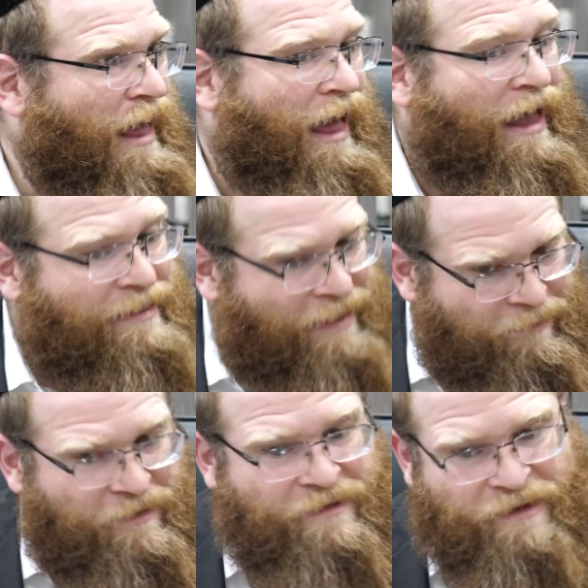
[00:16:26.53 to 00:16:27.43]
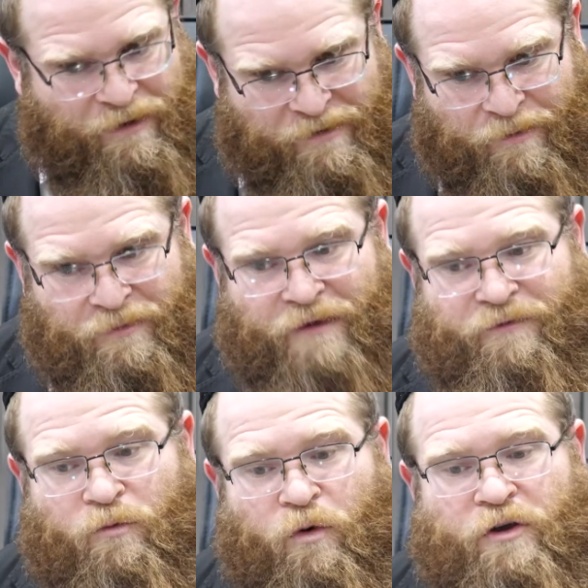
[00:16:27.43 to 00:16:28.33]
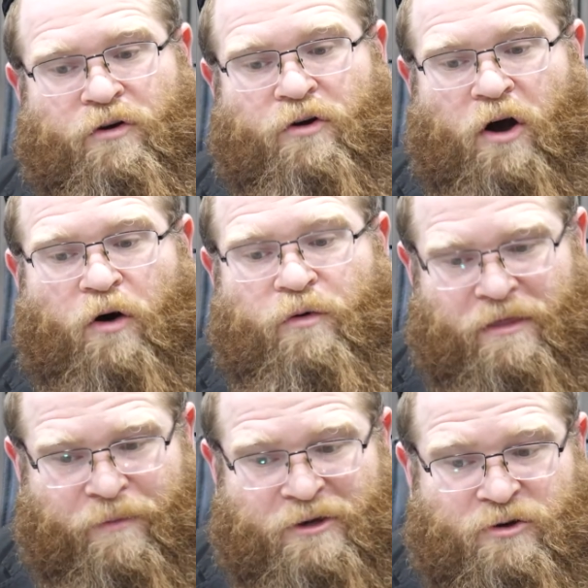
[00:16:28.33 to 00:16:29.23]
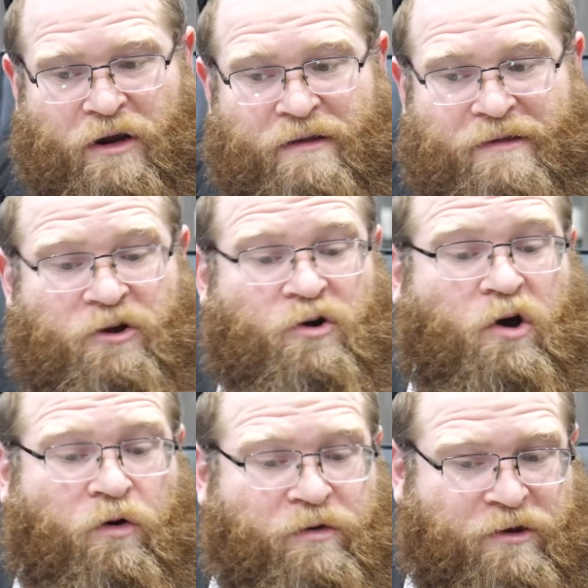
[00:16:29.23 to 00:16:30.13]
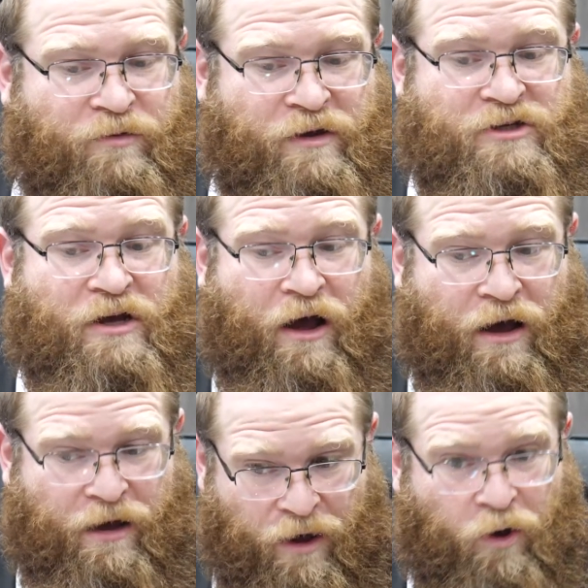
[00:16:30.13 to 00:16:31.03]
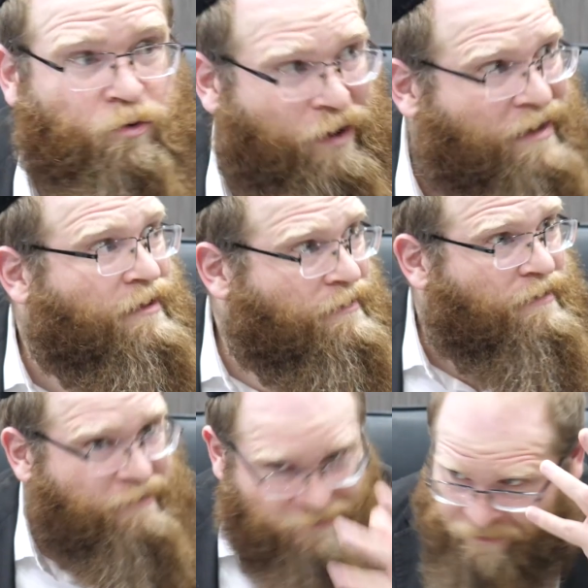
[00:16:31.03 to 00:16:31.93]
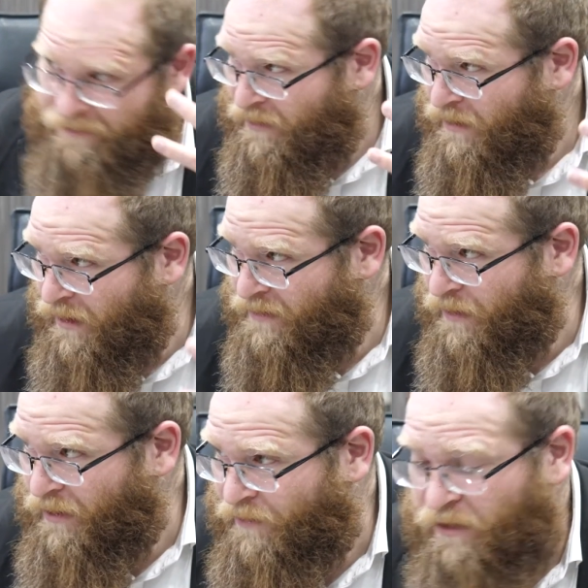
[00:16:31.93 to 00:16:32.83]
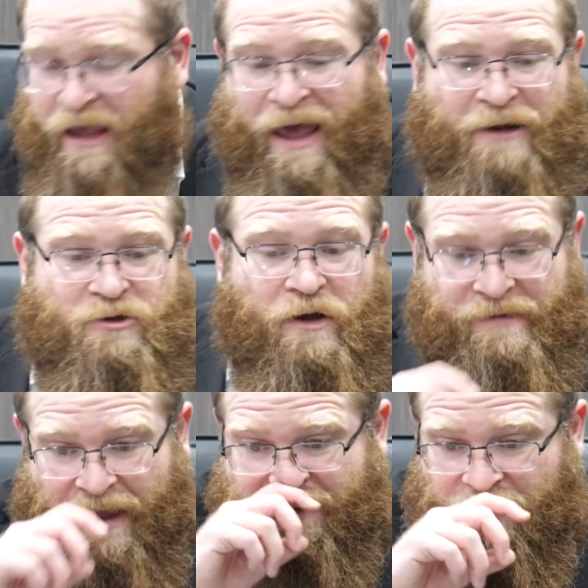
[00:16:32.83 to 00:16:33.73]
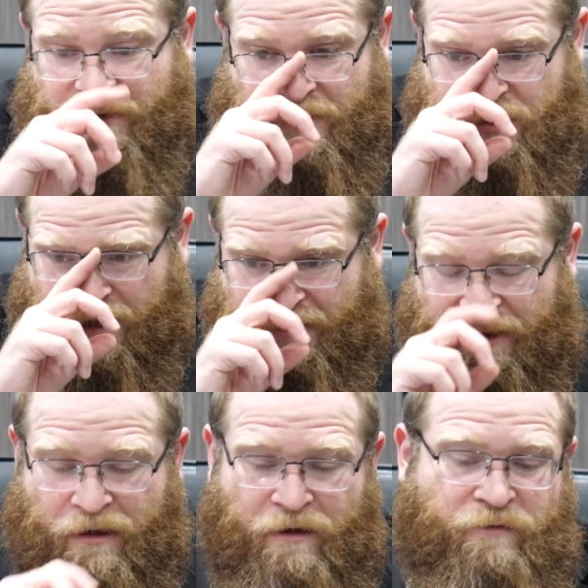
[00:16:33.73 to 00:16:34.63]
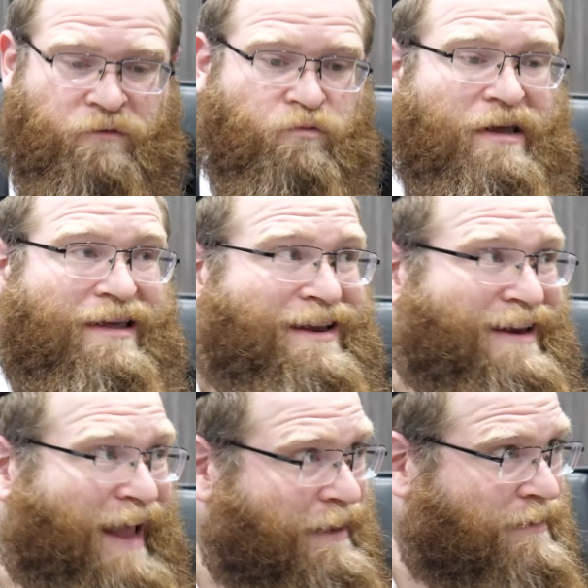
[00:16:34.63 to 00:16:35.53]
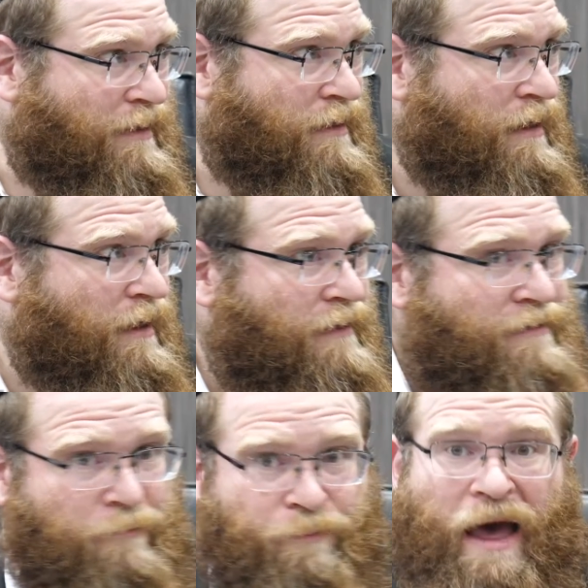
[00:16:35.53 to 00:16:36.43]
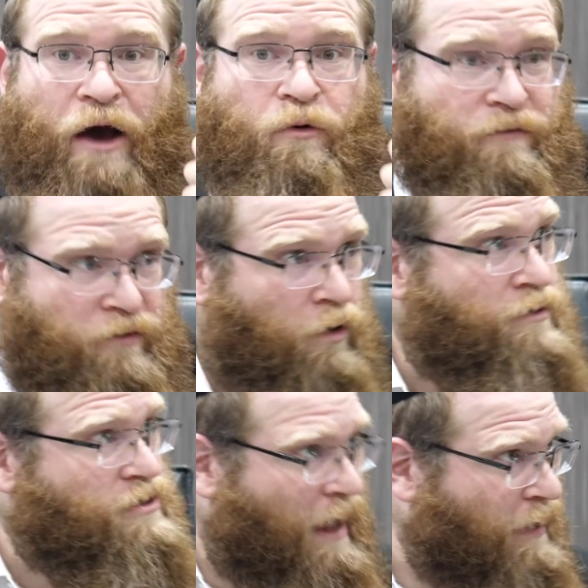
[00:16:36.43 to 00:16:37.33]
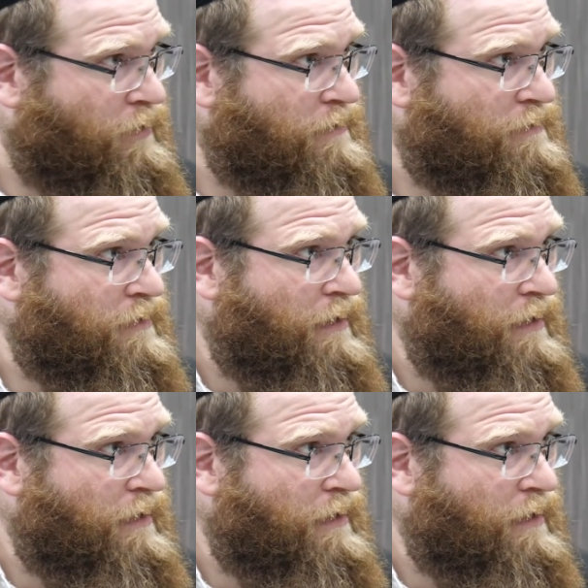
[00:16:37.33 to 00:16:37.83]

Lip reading: And that means that on some level, the madregas that you're going to reach already exist on some level. And just as there's such an idea of reconnecting to the power of an old chakras,